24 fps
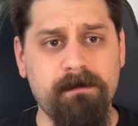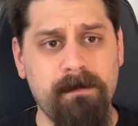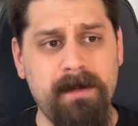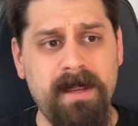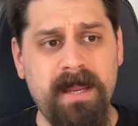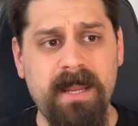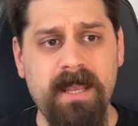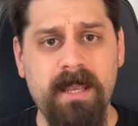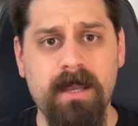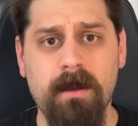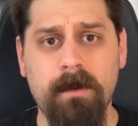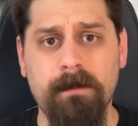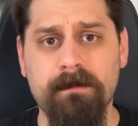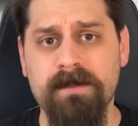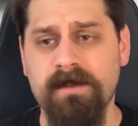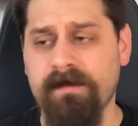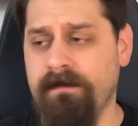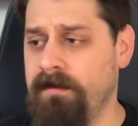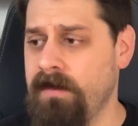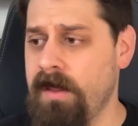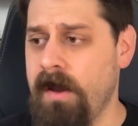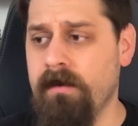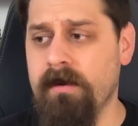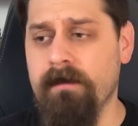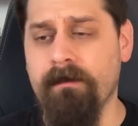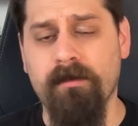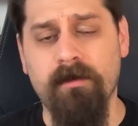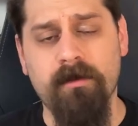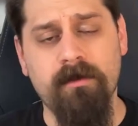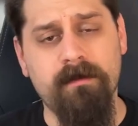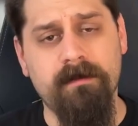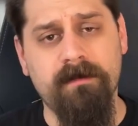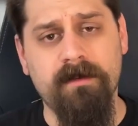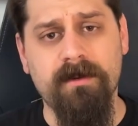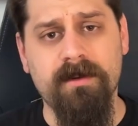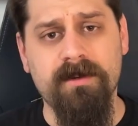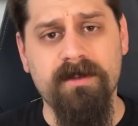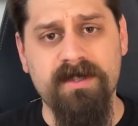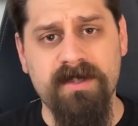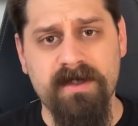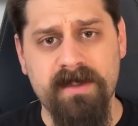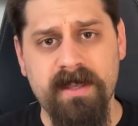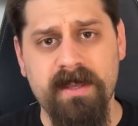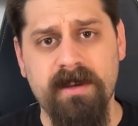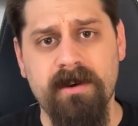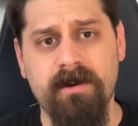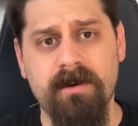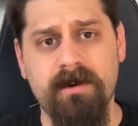mediums, flow improvers,
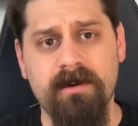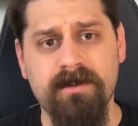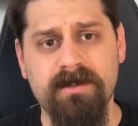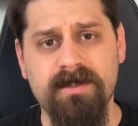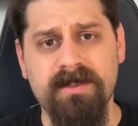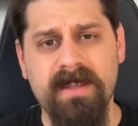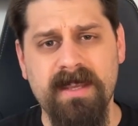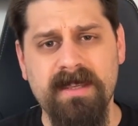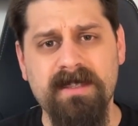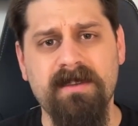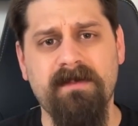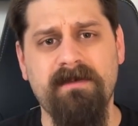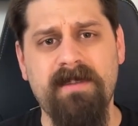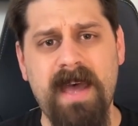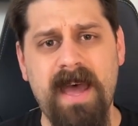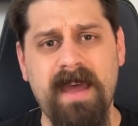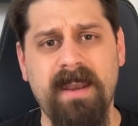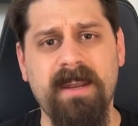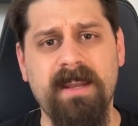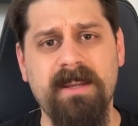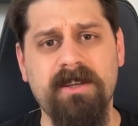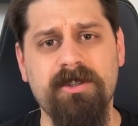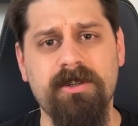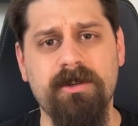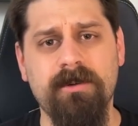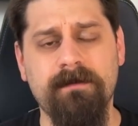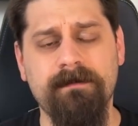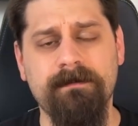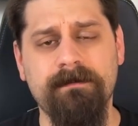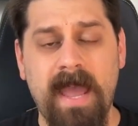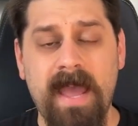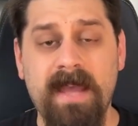thinners, things of that nature.